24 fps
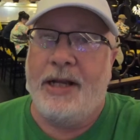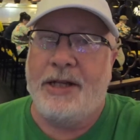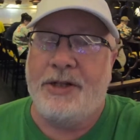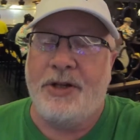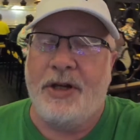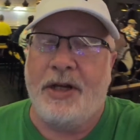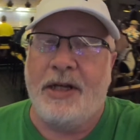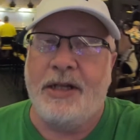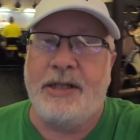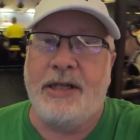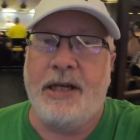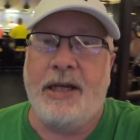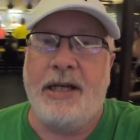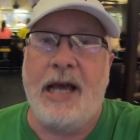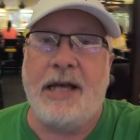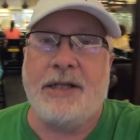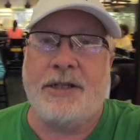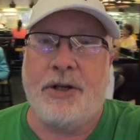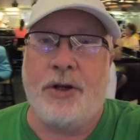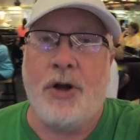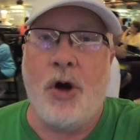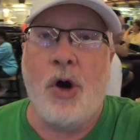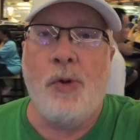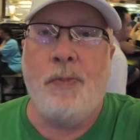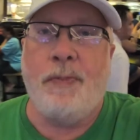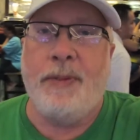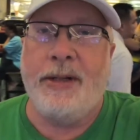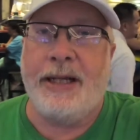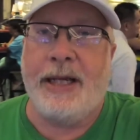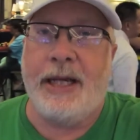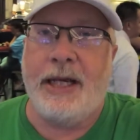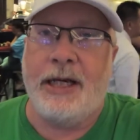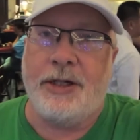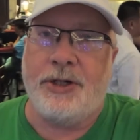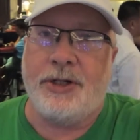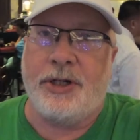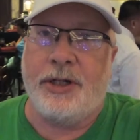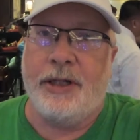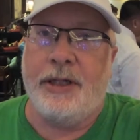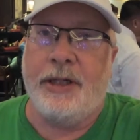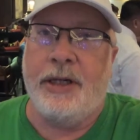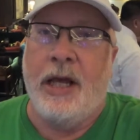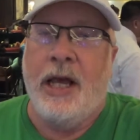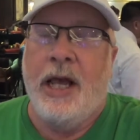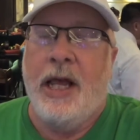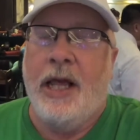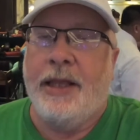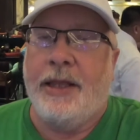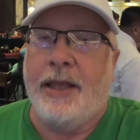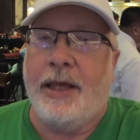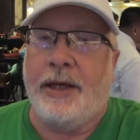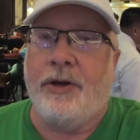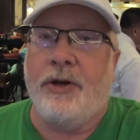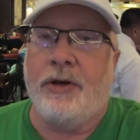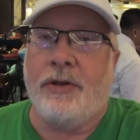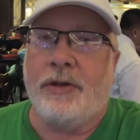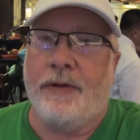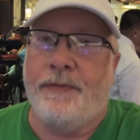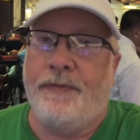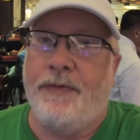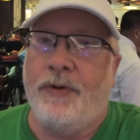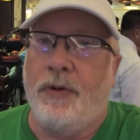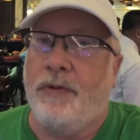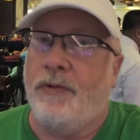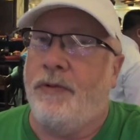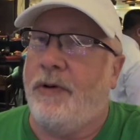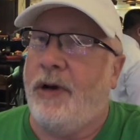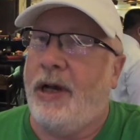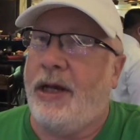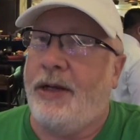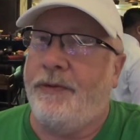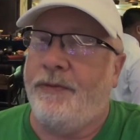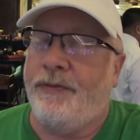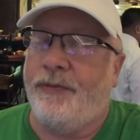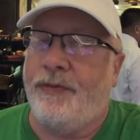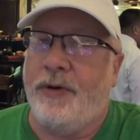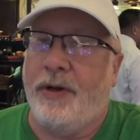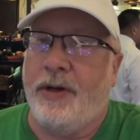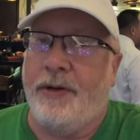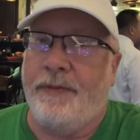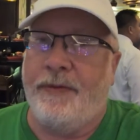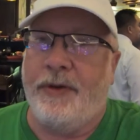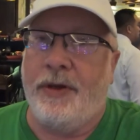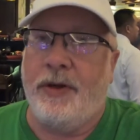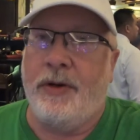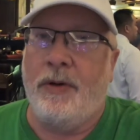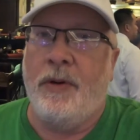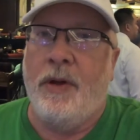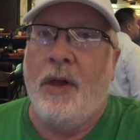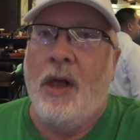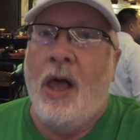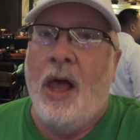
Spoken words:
As you can see, it has an open kitchen. They cook the food right in front of you.